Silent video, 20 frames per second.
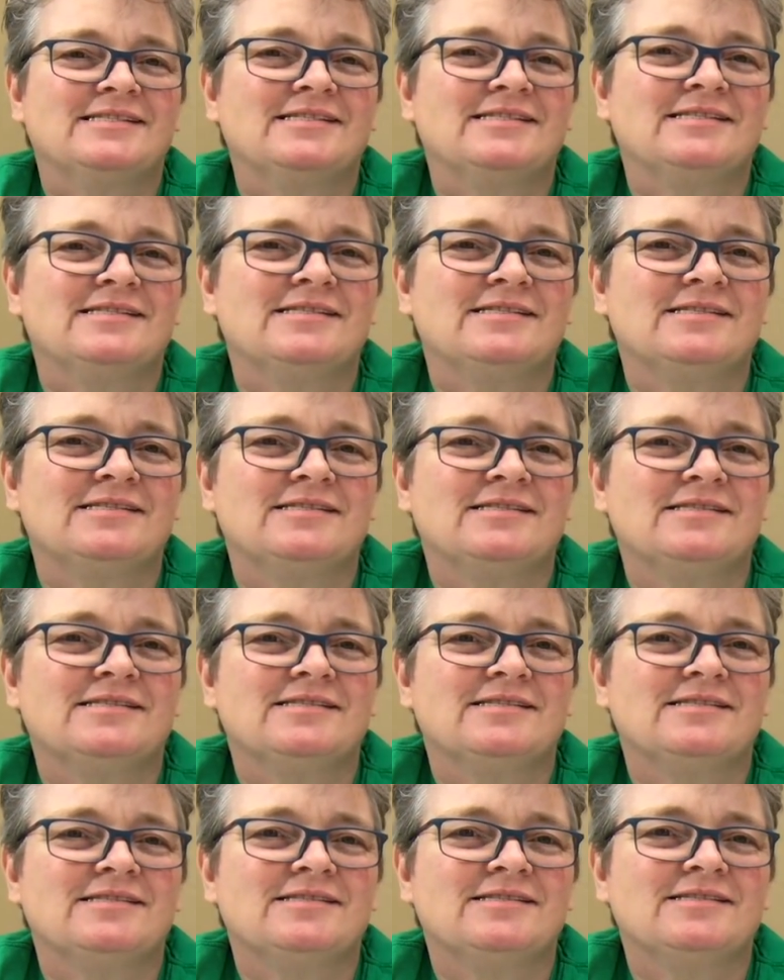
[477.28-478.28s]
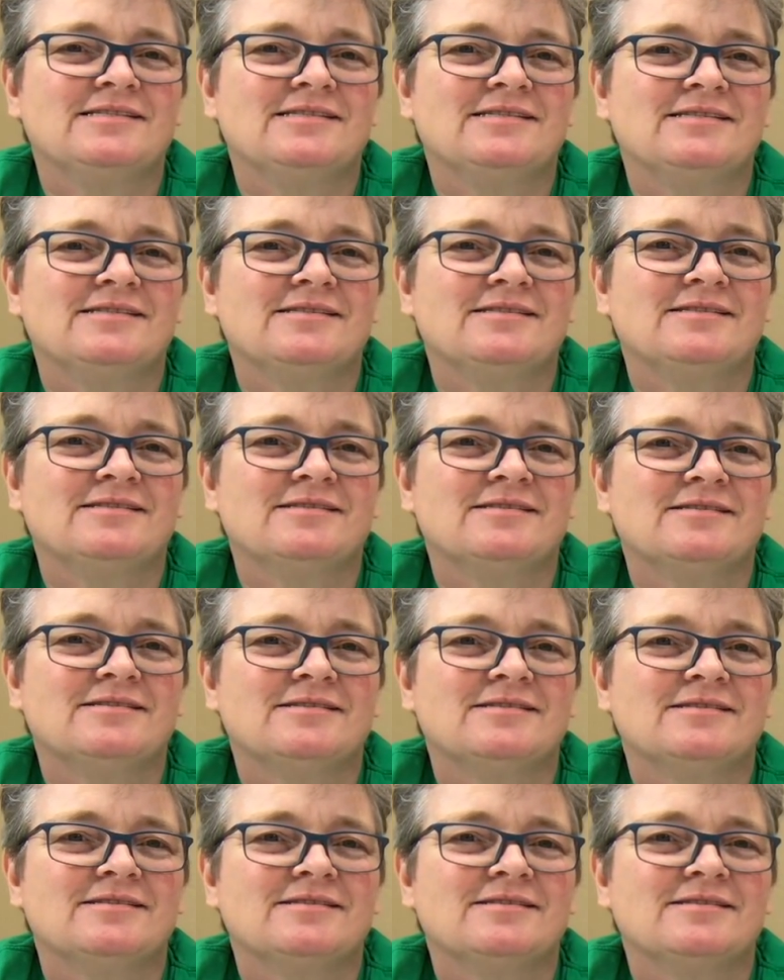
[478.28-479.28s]

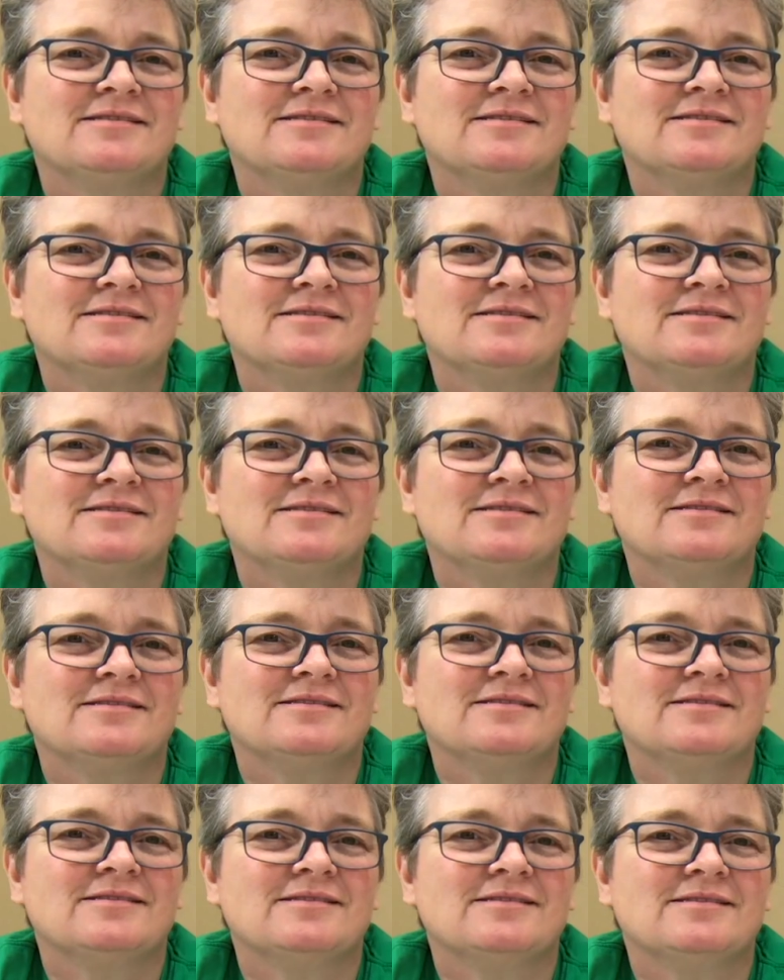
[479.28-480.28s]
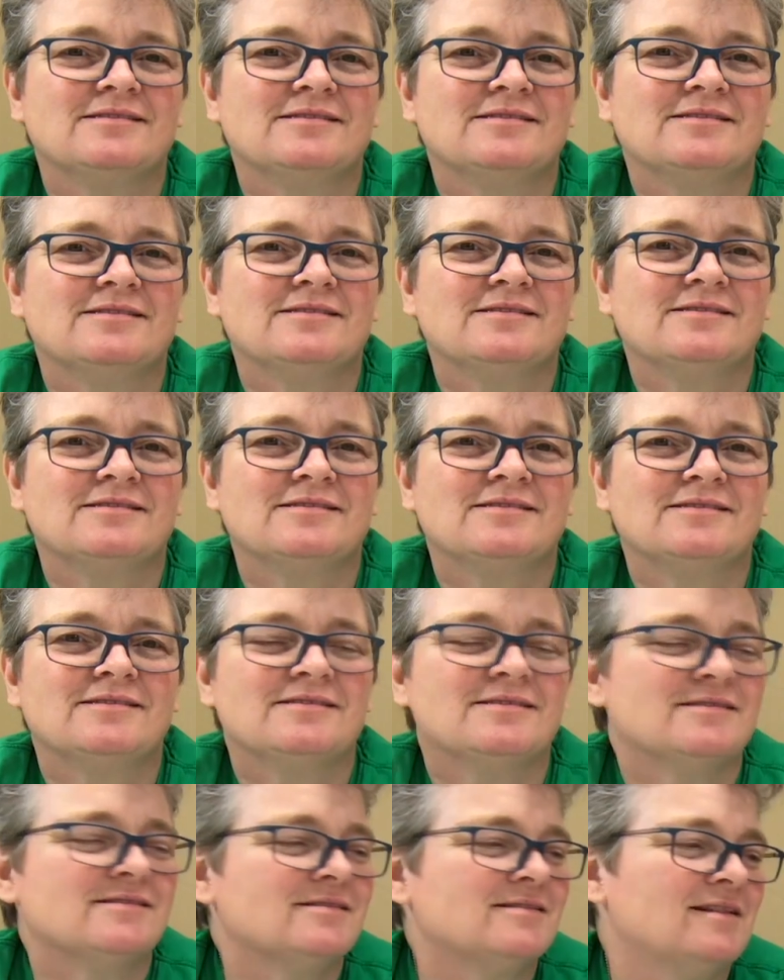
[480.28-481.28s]

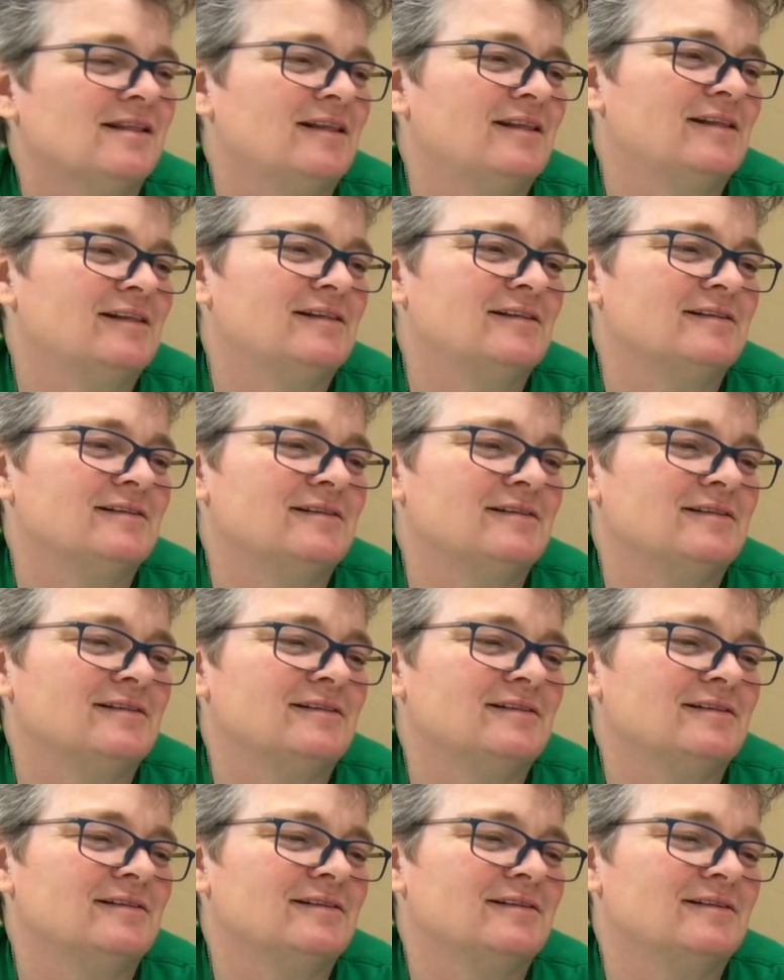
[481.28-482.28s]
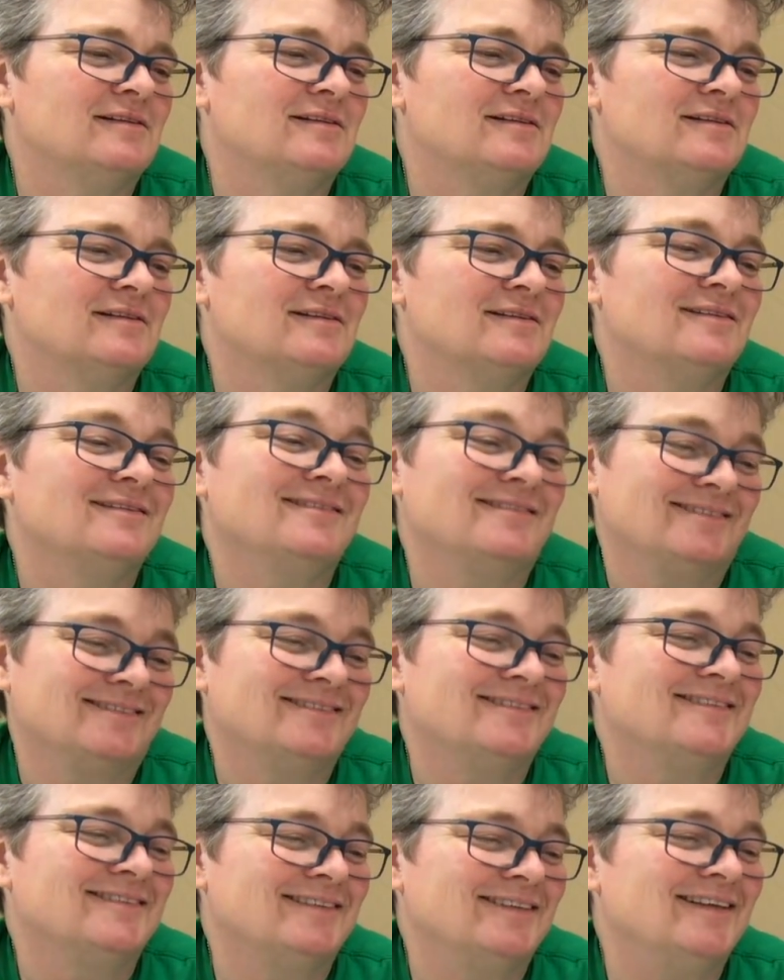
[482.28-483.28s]

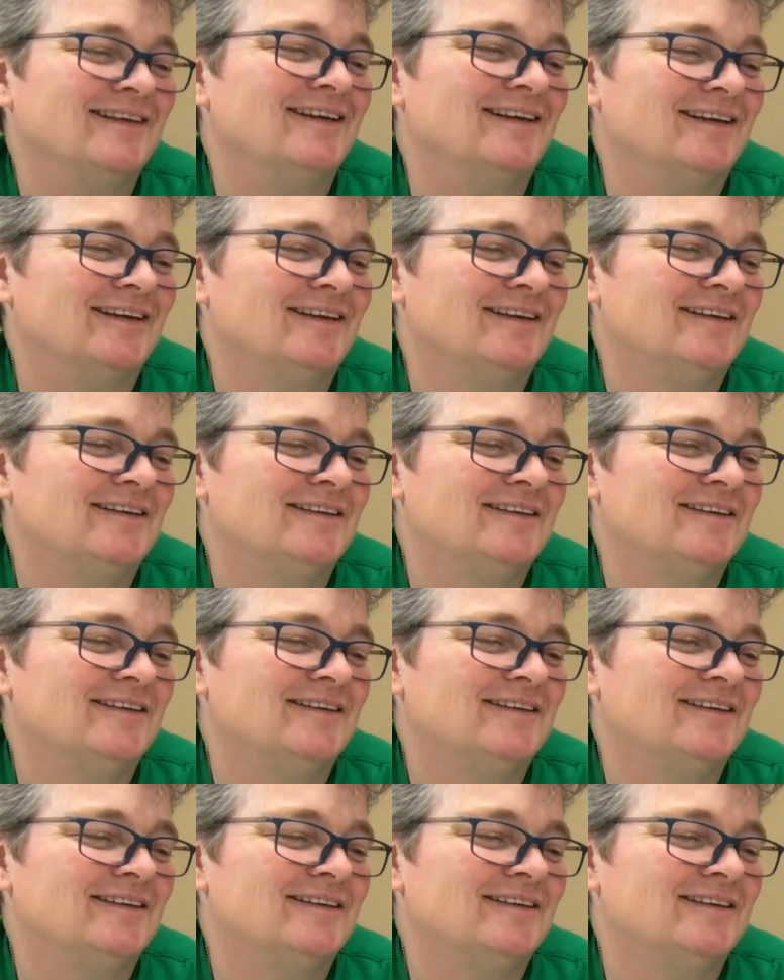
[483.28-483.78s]
(not speaking)